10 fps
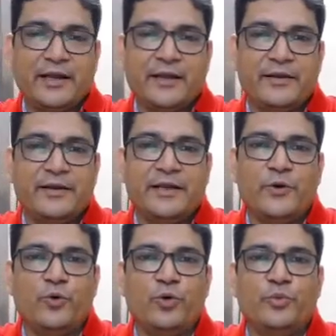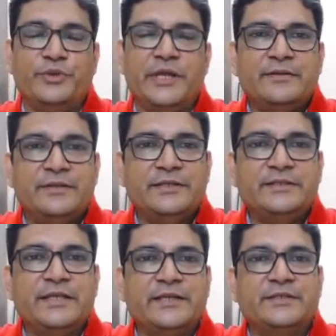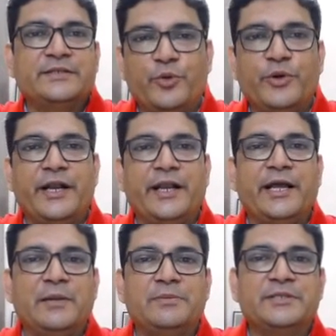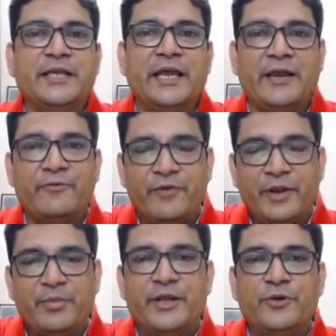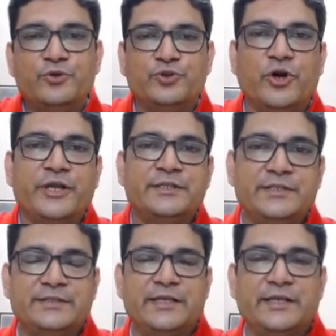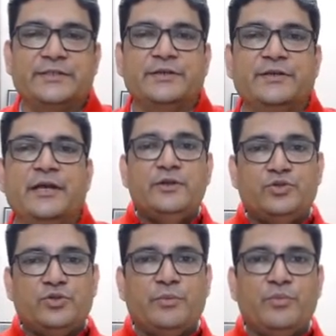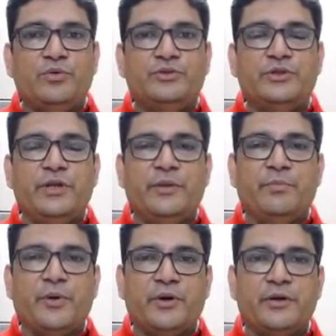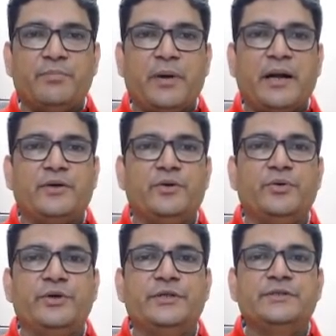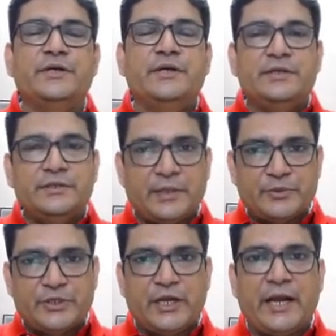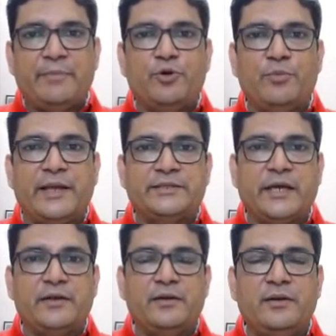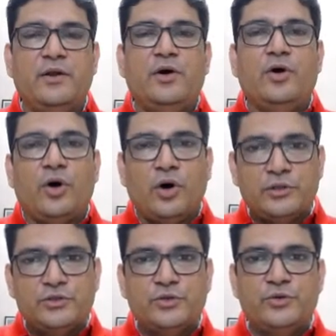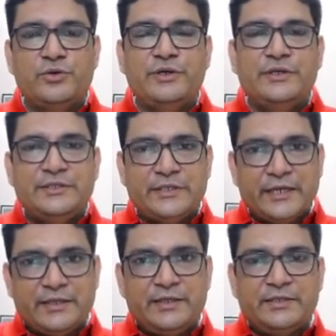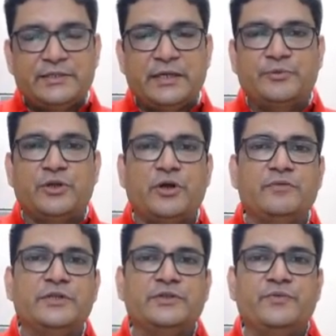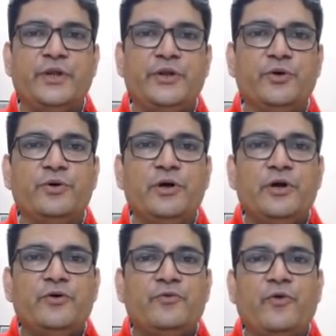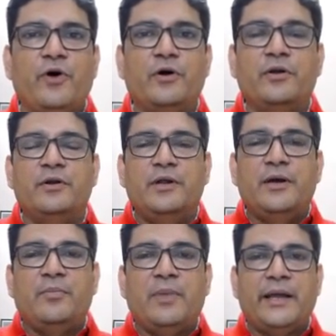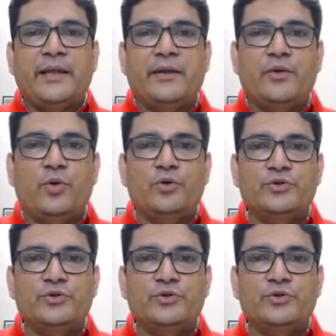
really hope that this session, it helps everybody who joins this session. So the most important part to do is subscribe to my channel. Also, check the description of this video for my course